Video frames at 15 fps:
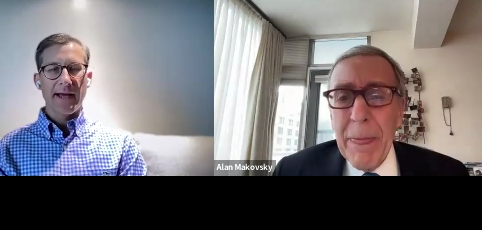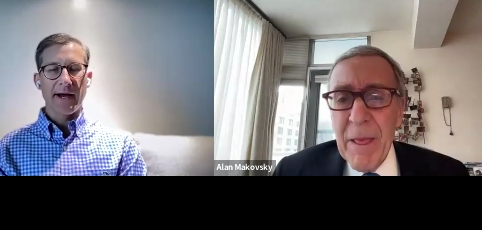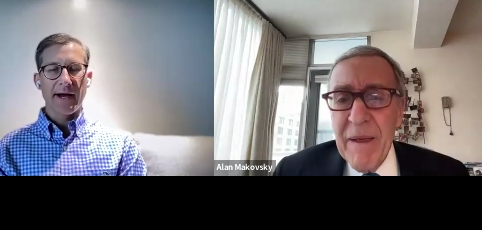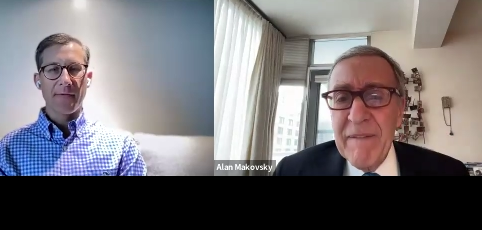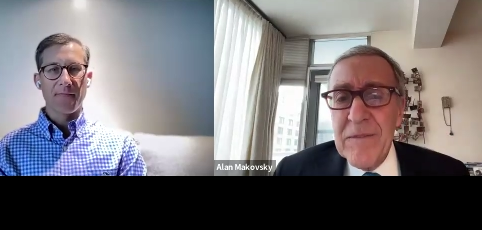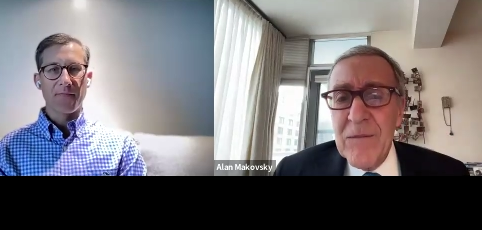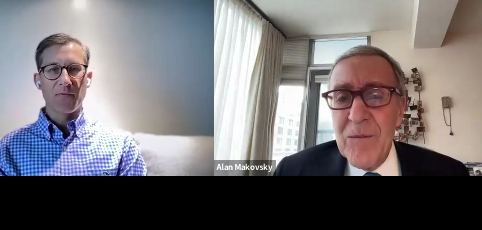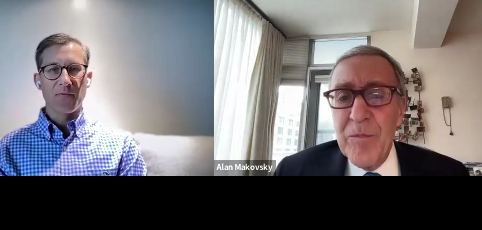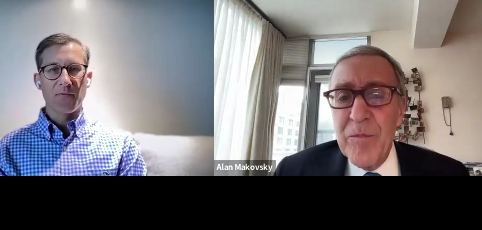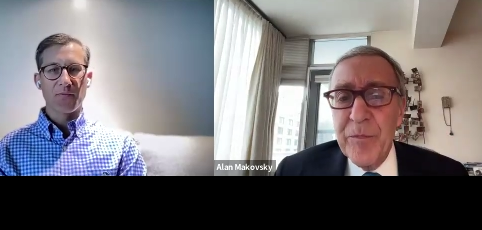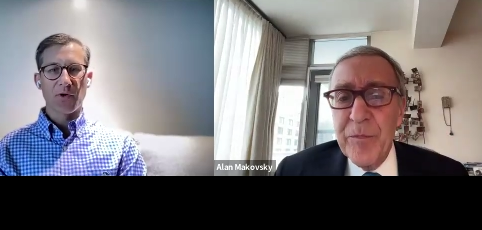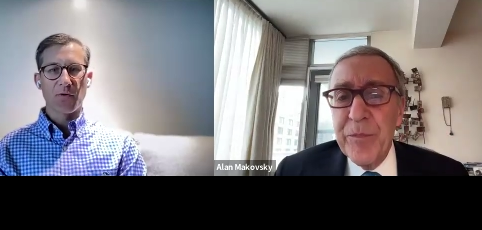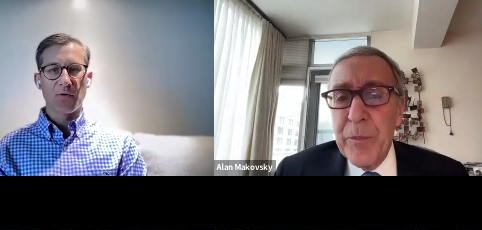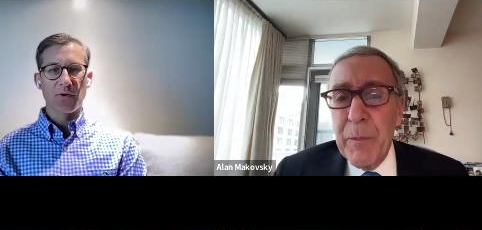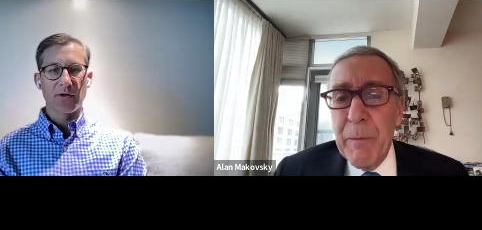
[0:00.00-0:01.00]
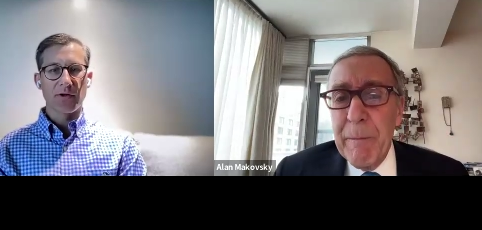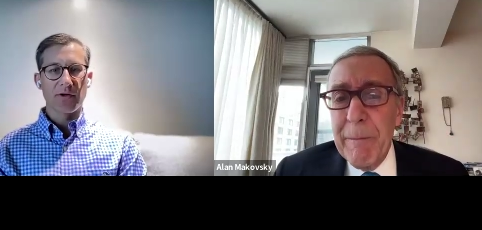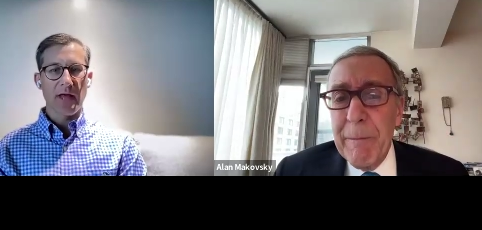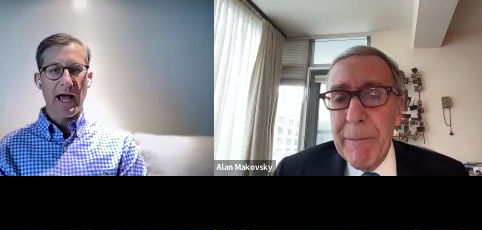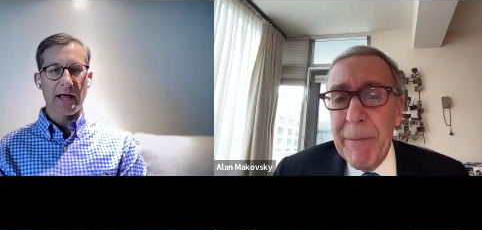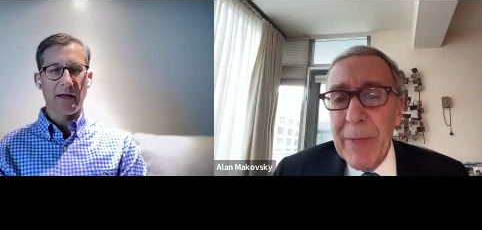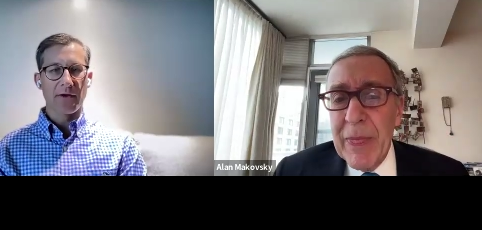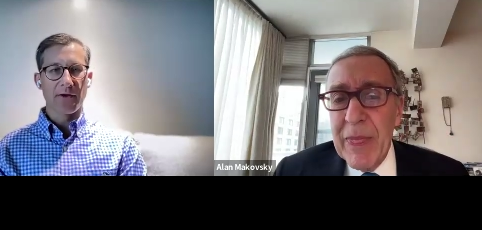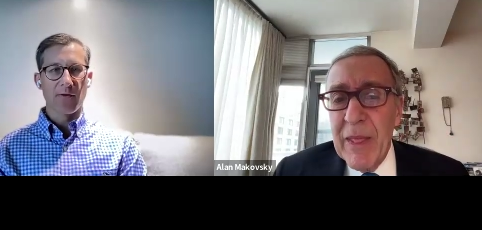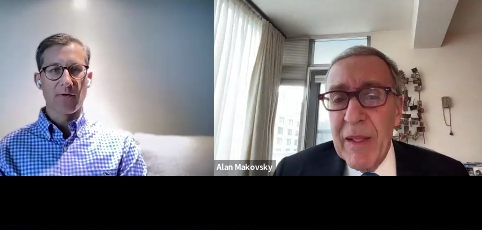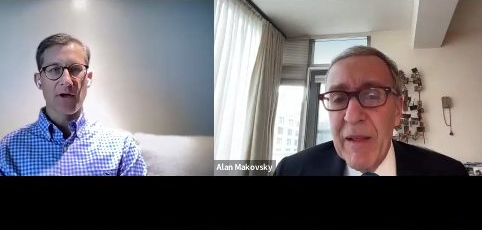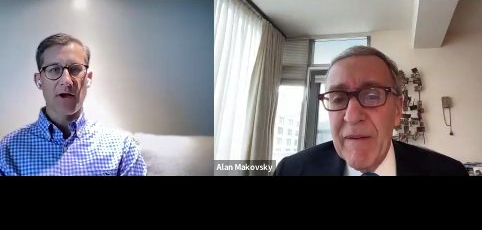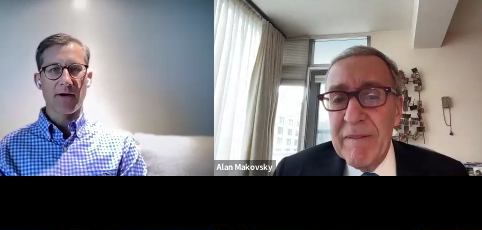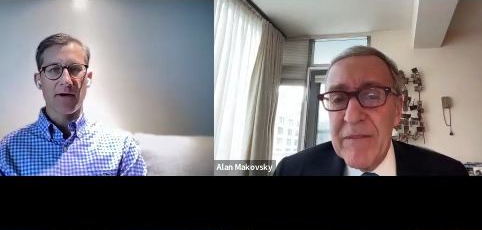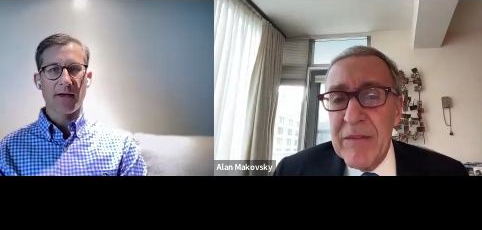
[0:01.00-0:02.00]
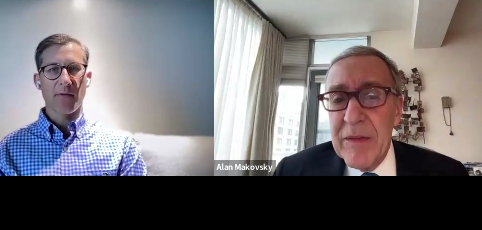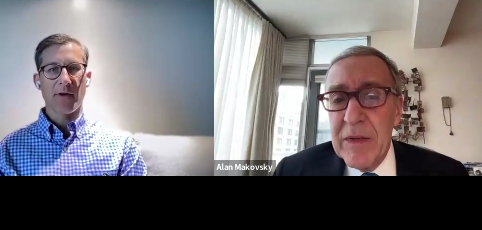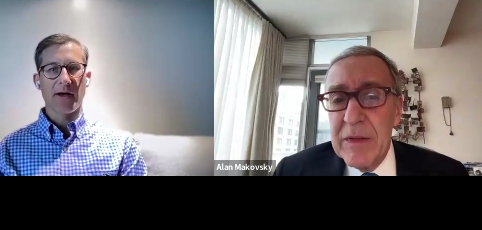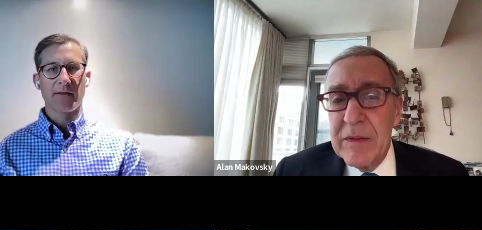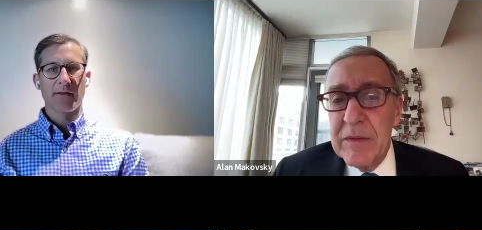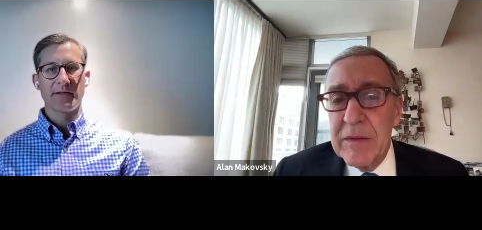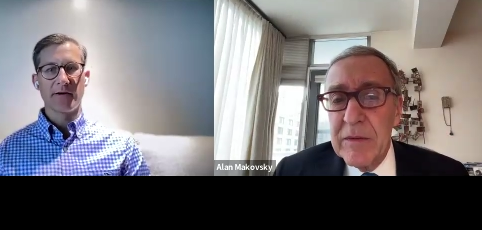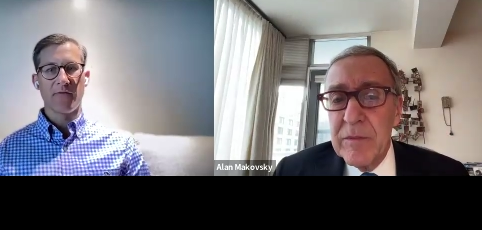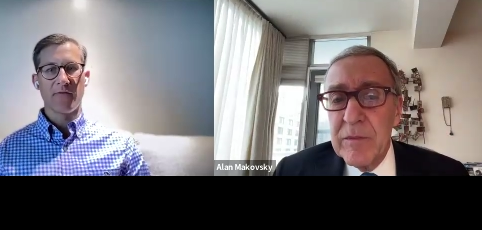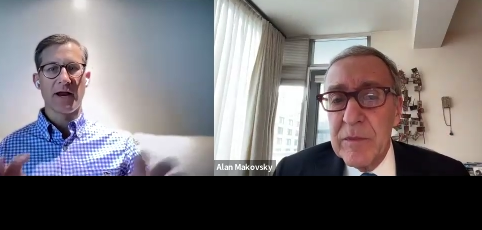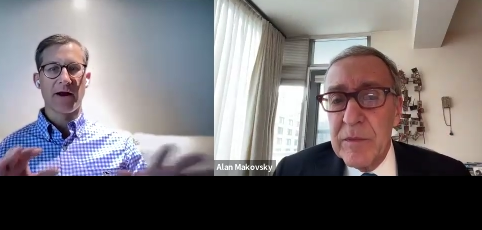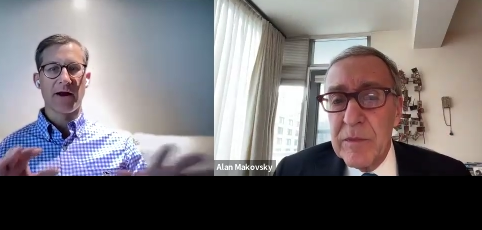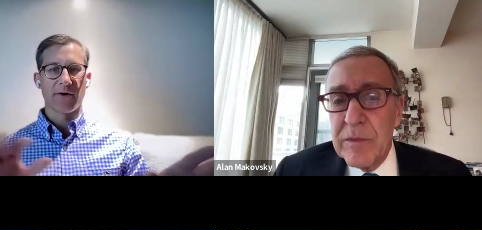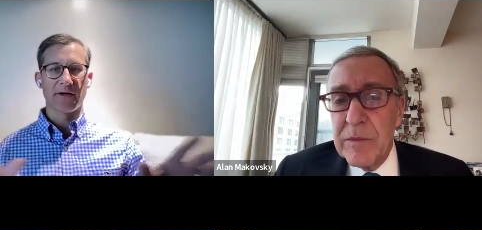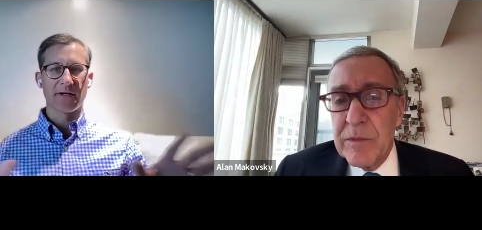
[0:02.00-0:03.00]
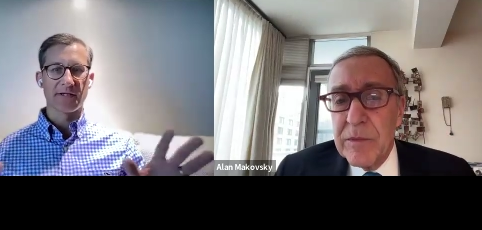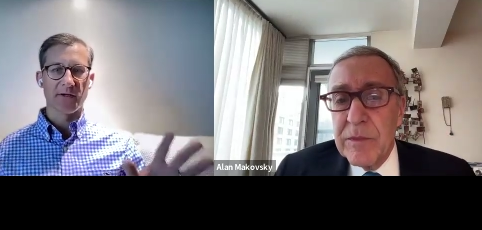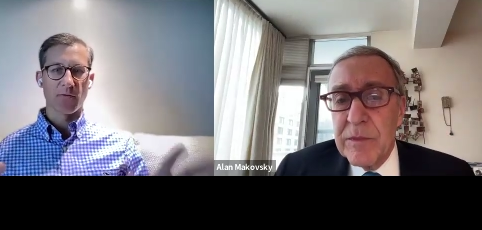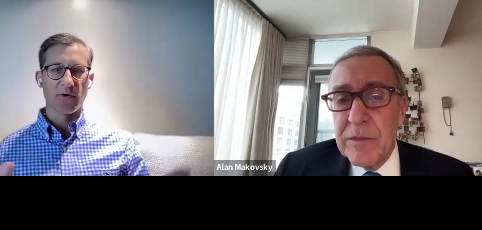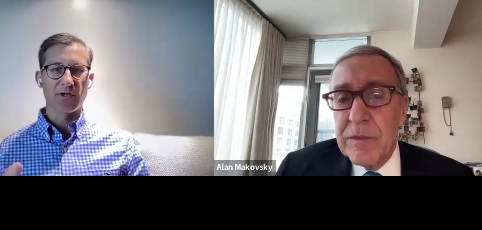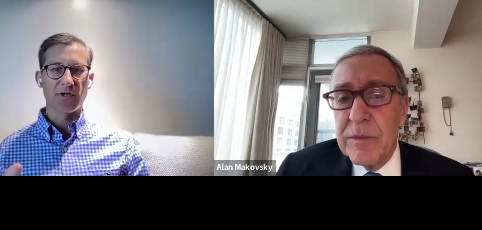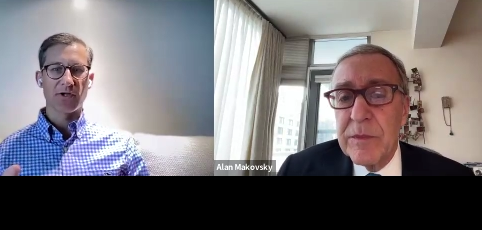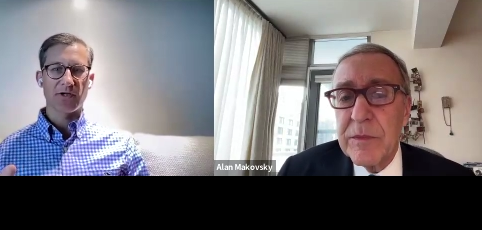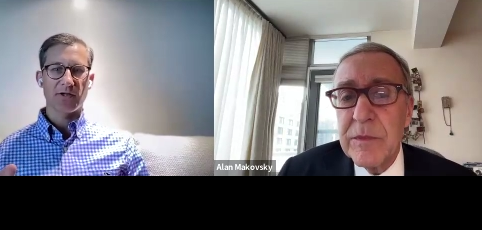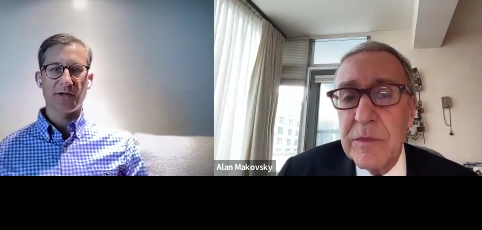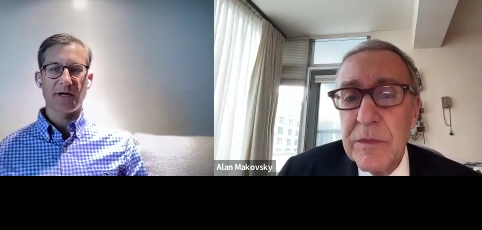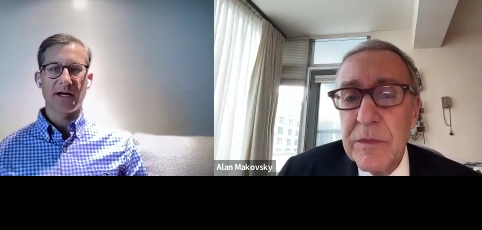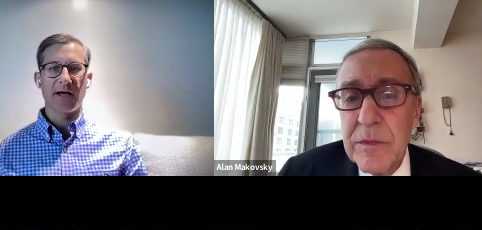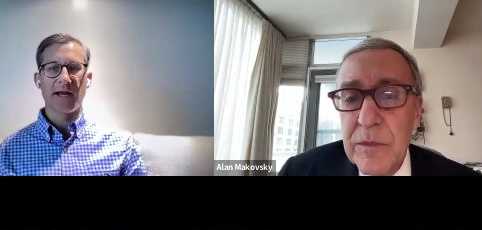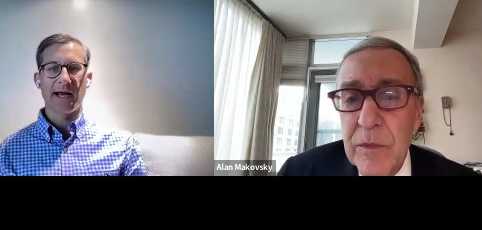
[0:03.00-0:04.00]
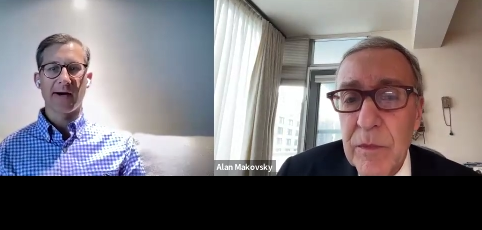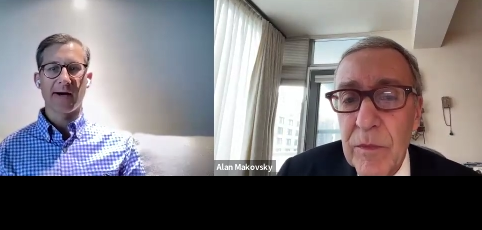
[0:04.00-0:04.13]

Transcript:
Speaker 1: Um, you know, but Alan, you were talking about the different areas in which uh,